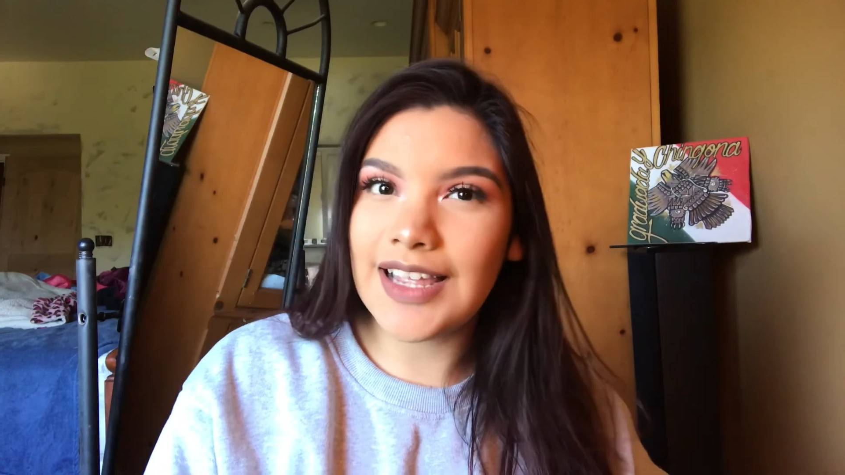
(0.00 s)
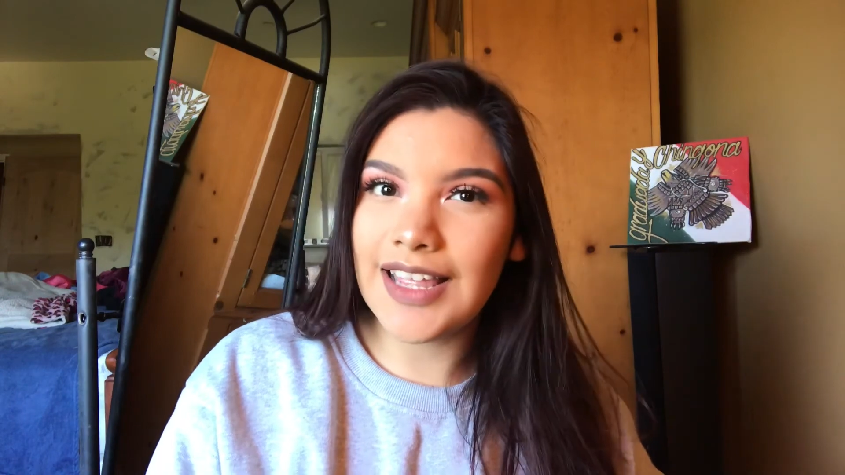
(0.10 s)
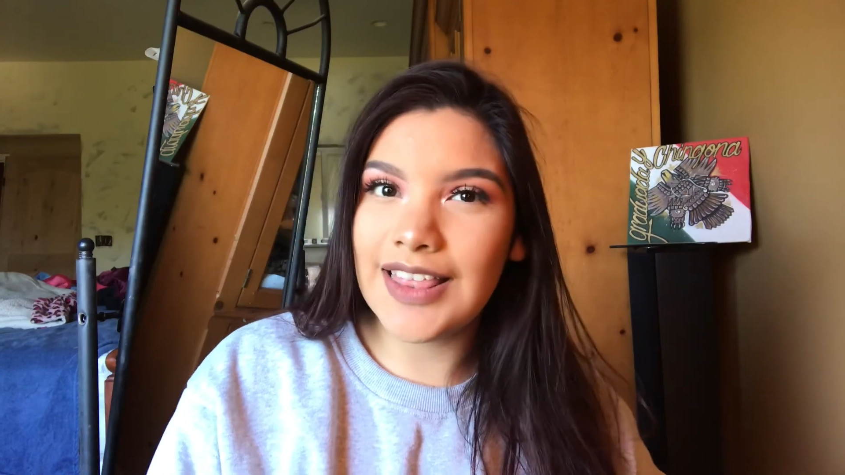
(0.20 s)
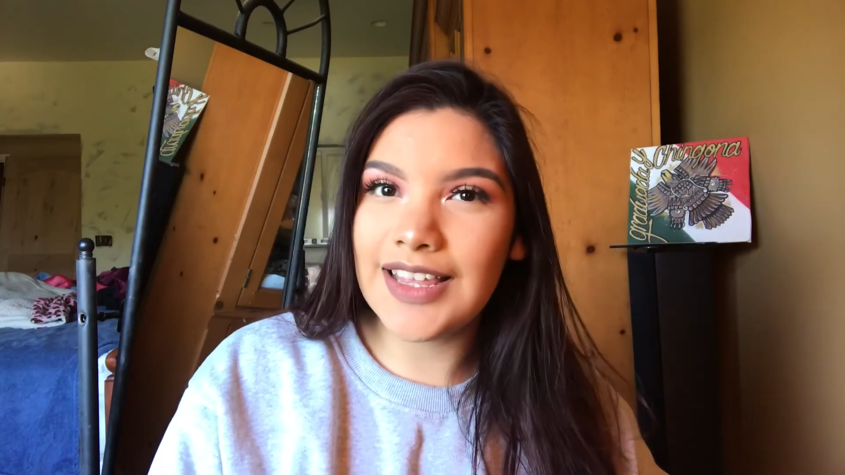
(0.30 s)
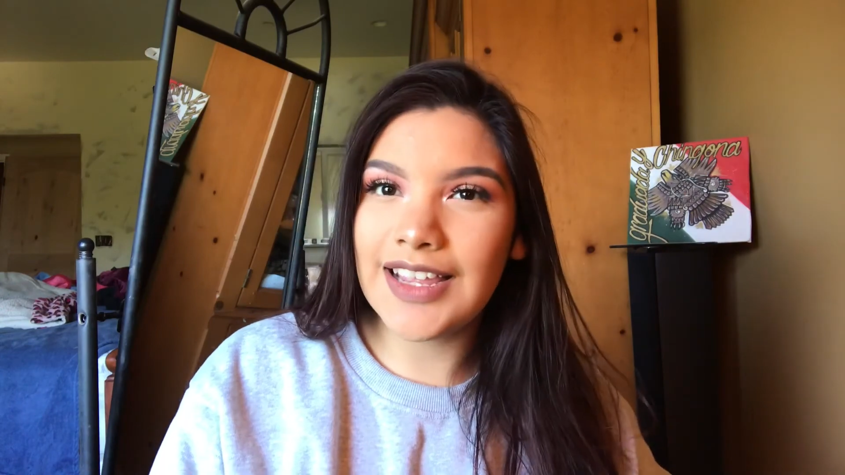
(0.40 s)

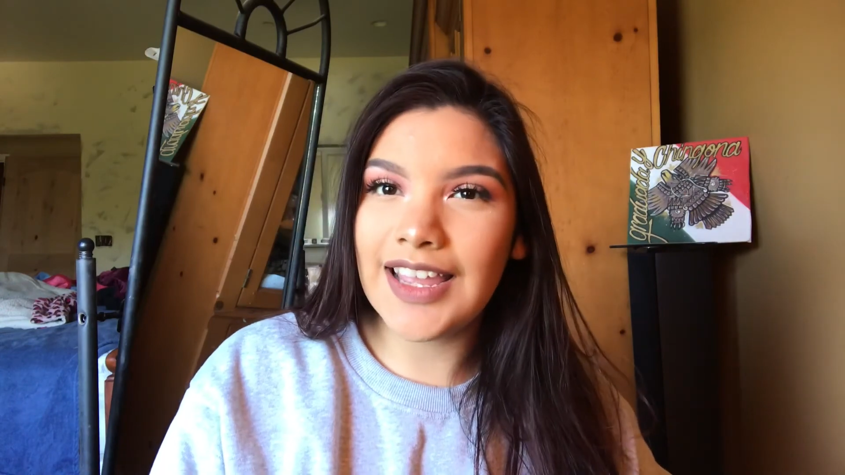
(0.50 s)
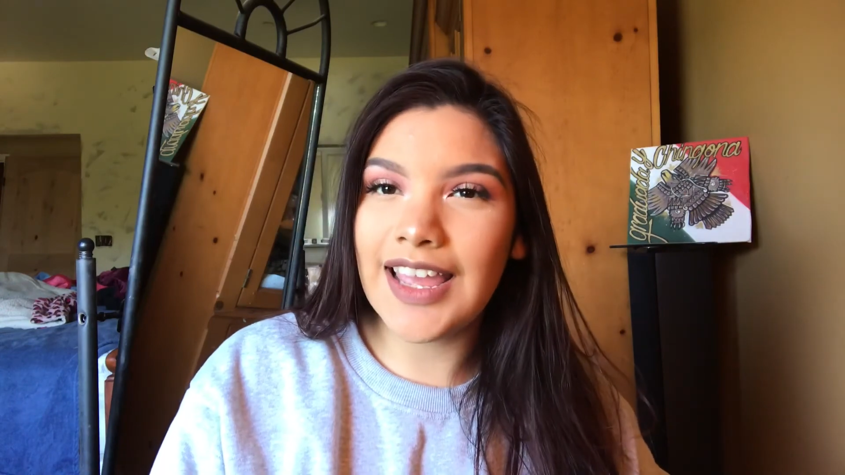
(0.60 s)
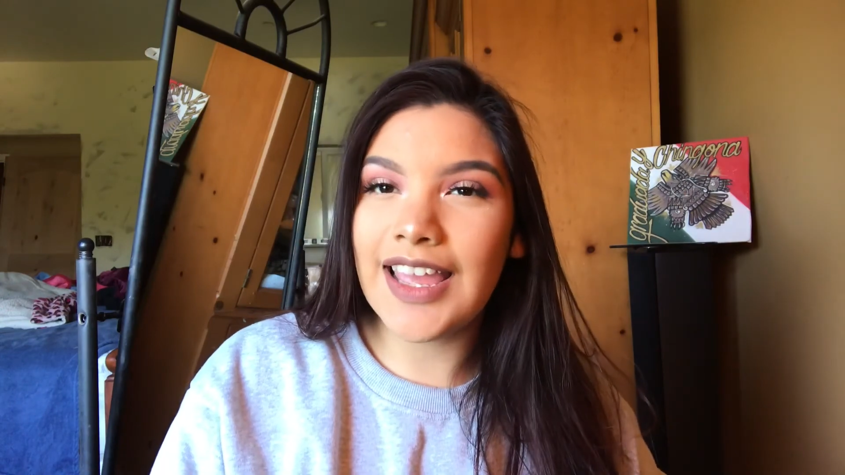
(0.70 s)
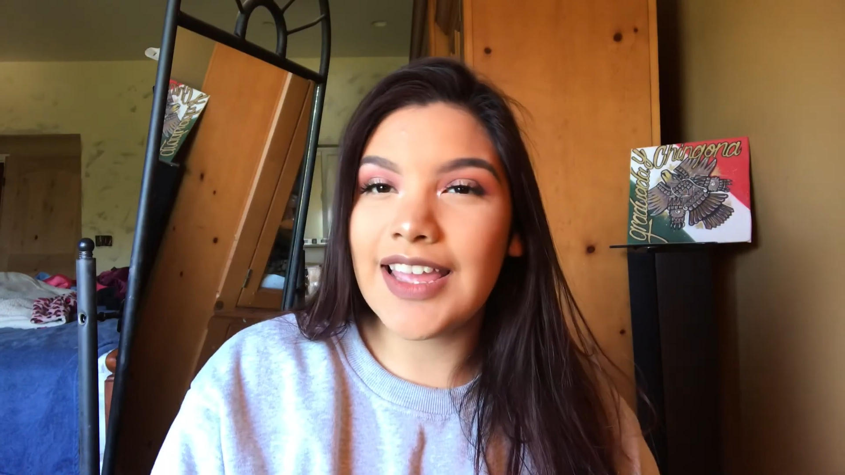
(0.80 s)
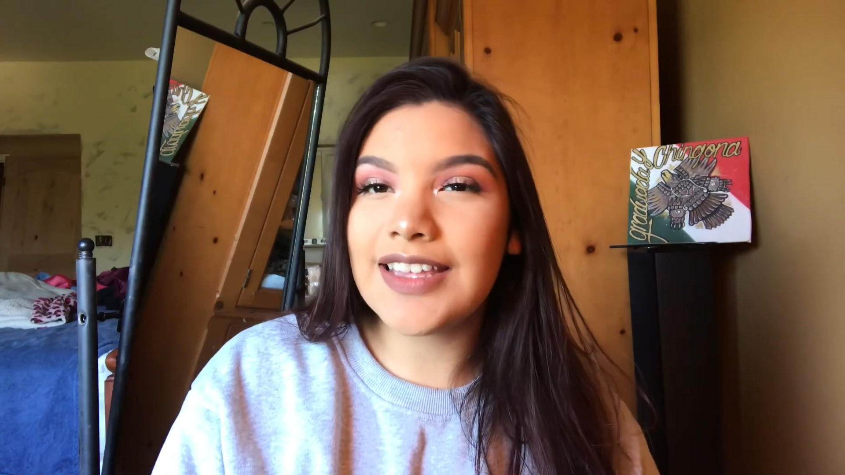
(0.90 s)
eye look,
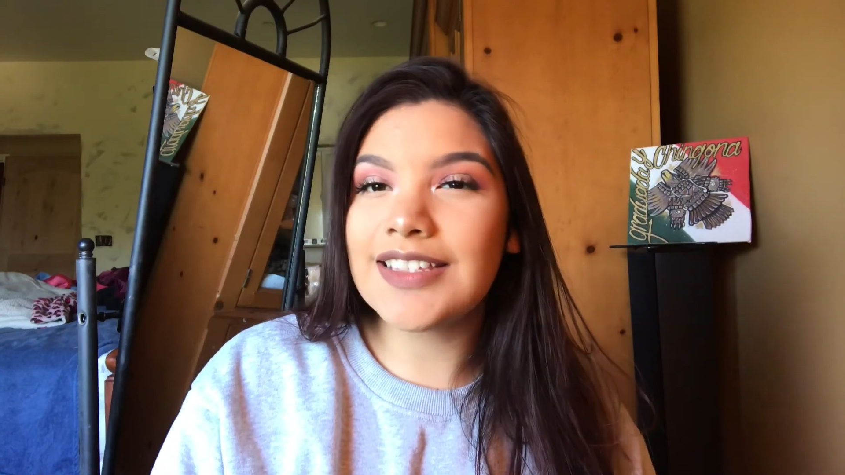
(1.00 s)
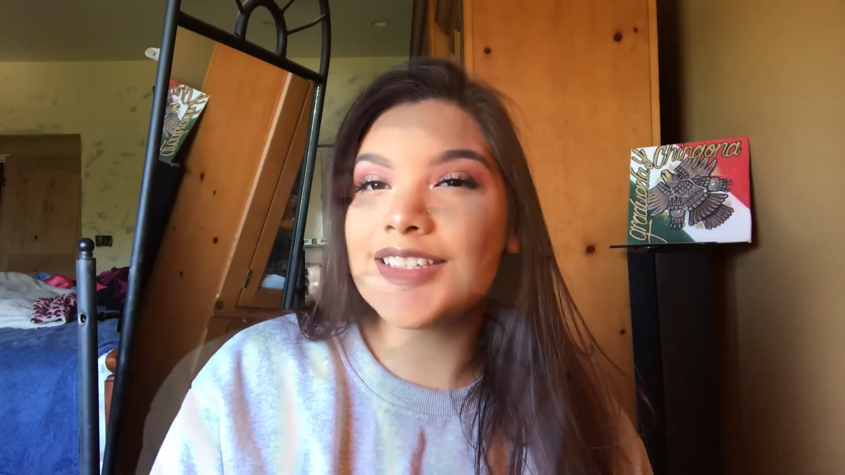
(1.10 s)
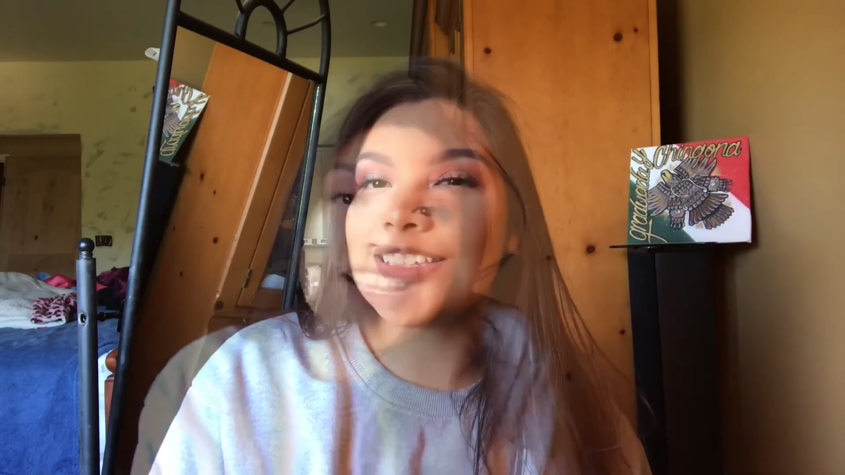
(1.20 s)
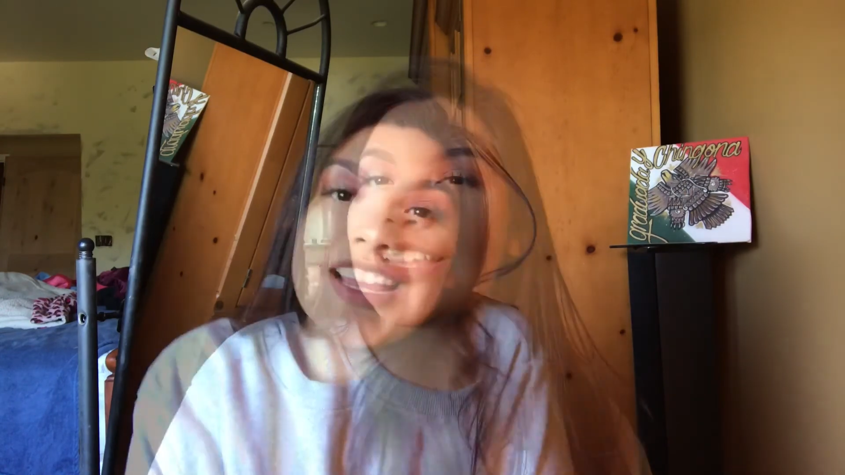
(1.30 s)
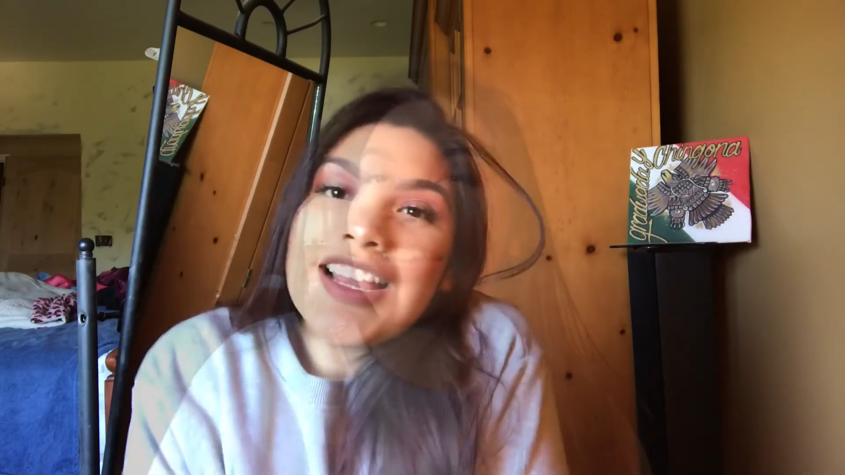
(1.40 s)
and